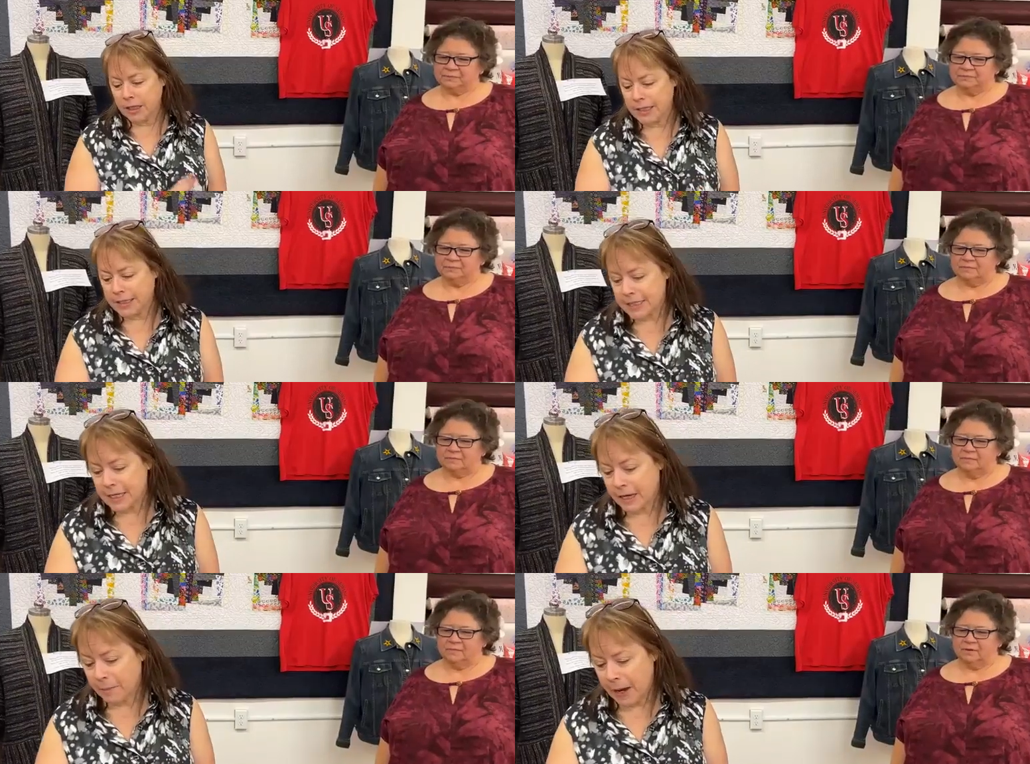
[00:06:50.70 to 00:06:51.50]
Speaker 1: so let's
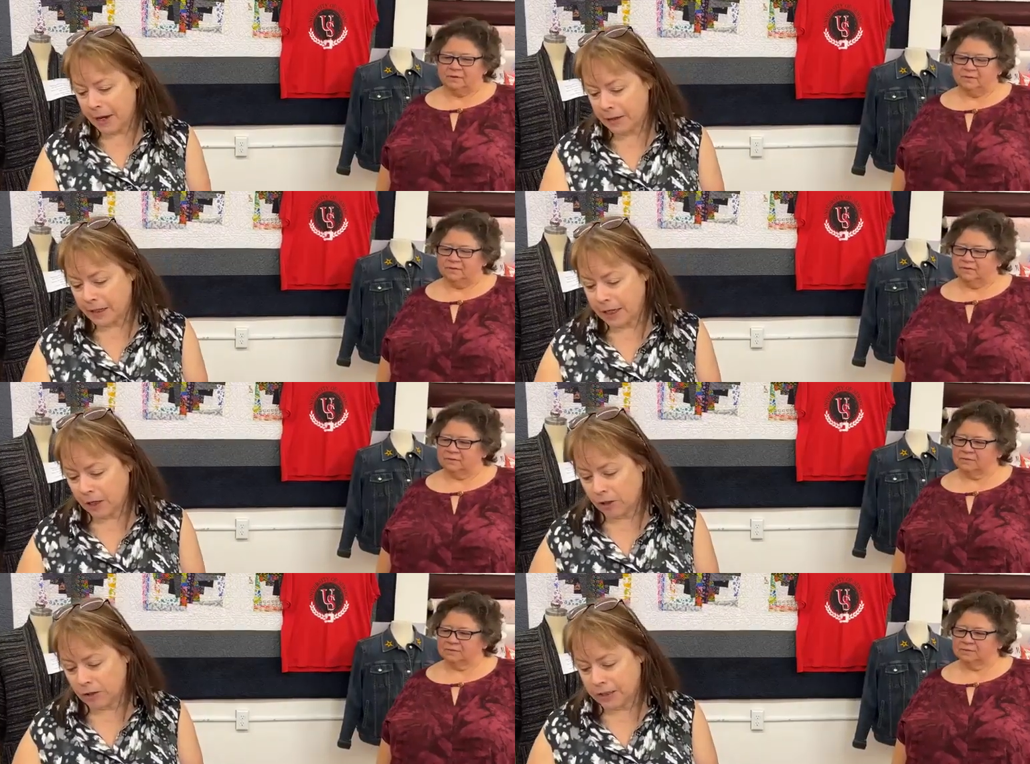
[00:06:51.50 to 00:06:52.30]
think about
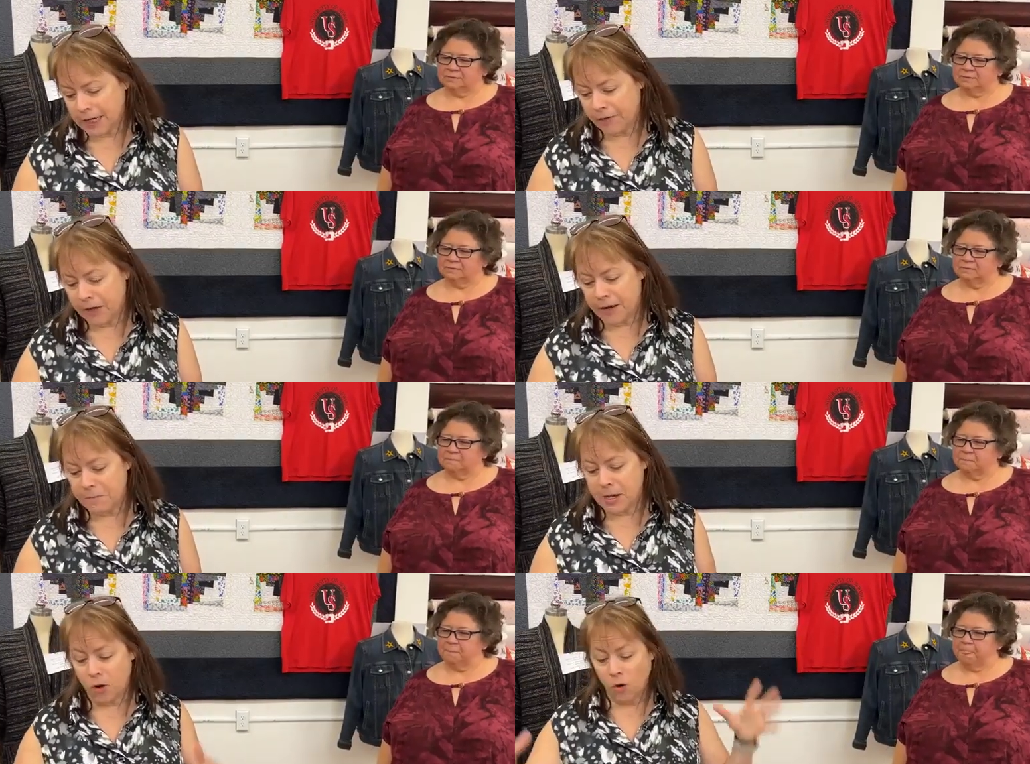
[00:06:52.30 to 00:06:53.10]
here. Dave
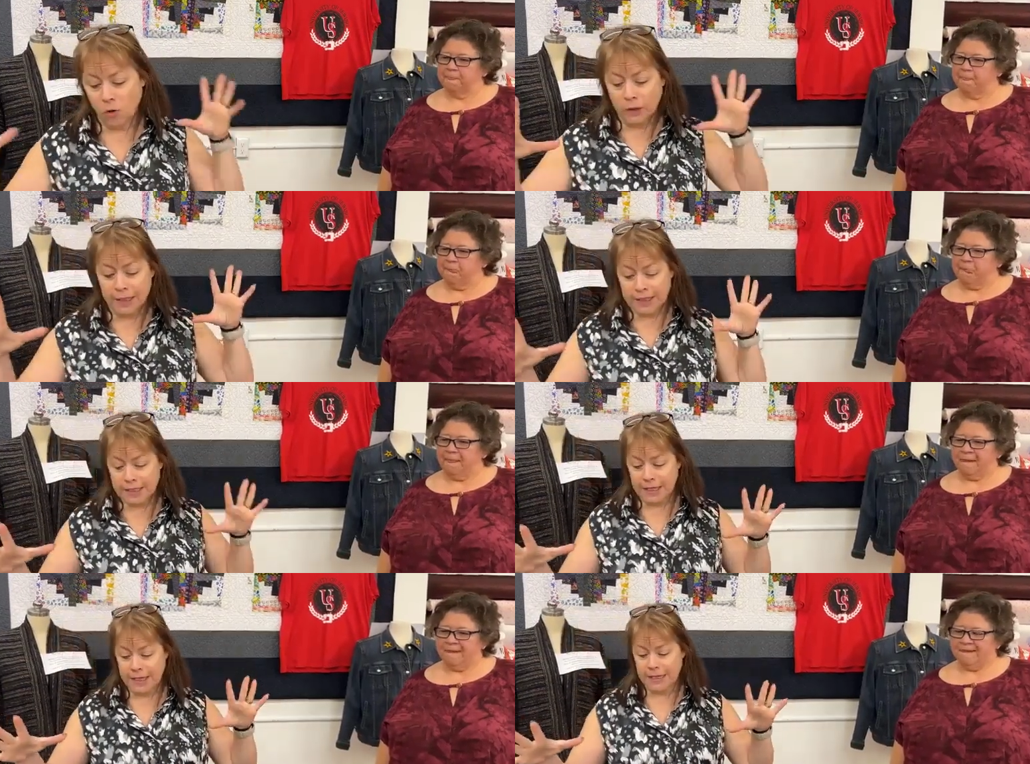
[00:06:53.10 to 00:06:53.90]
gave me a whole
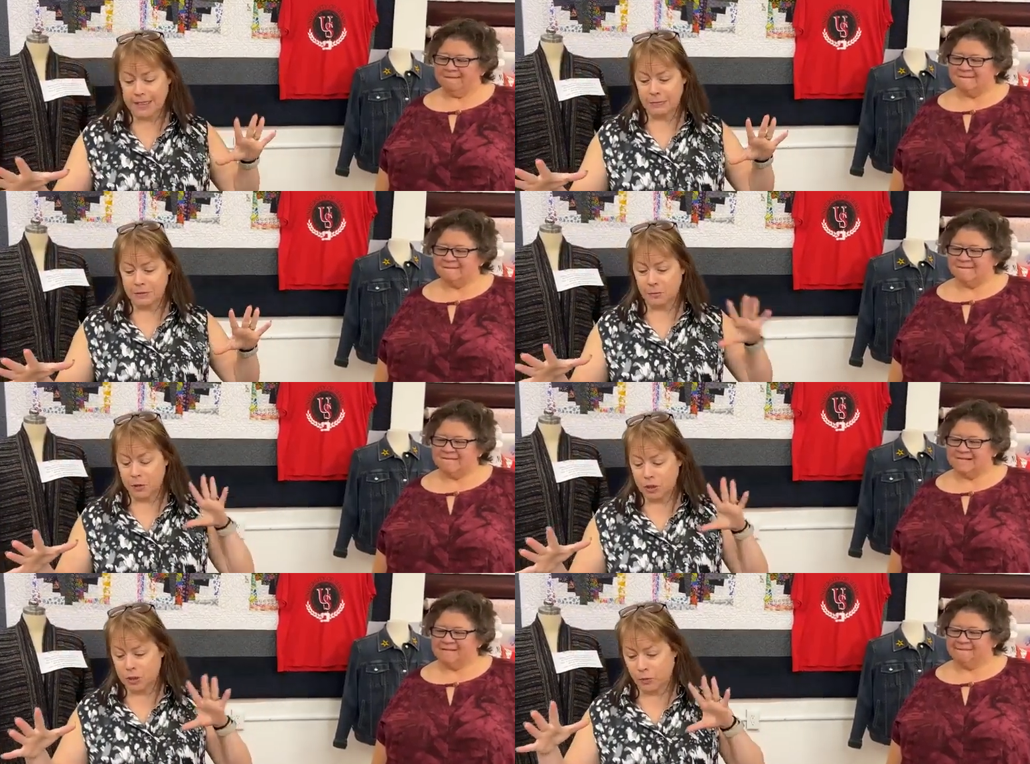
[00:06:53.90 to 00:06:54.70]
list of things I'm
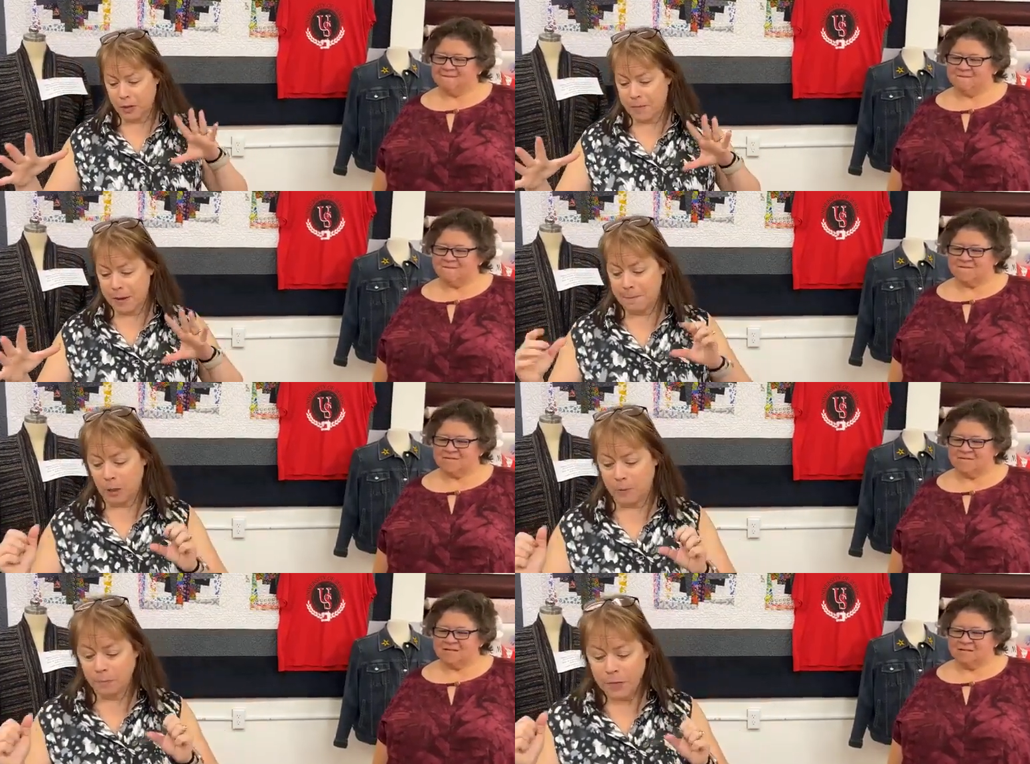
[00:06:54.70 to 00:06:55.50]
supposed to
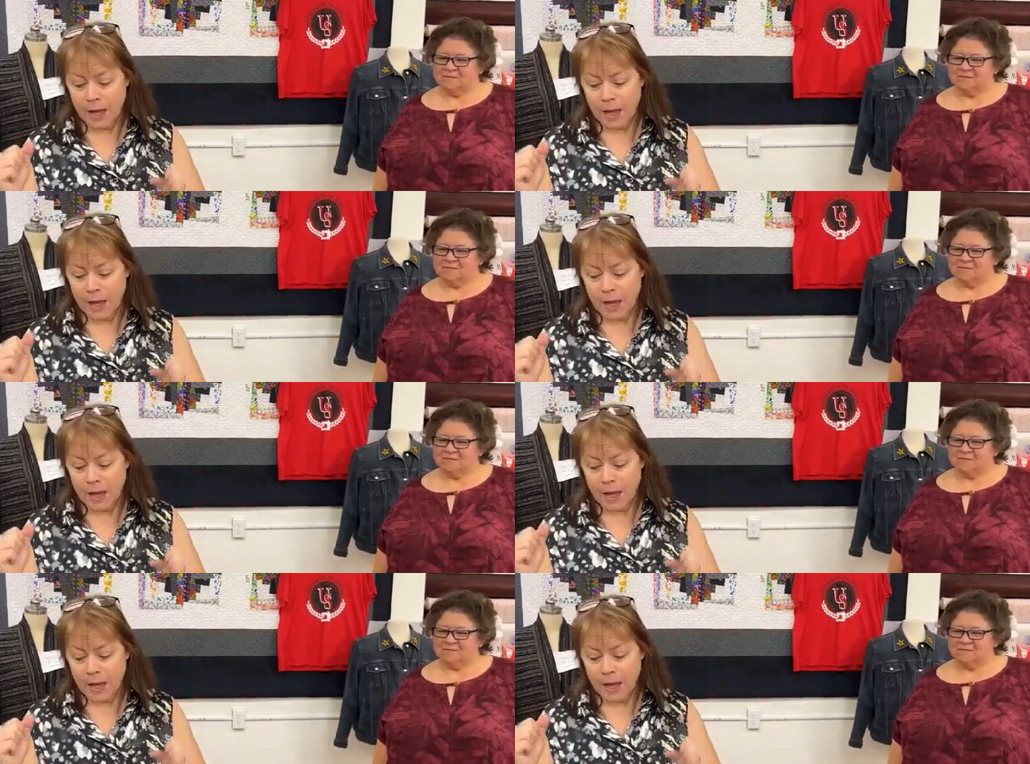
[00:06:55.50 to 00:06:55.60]
remember.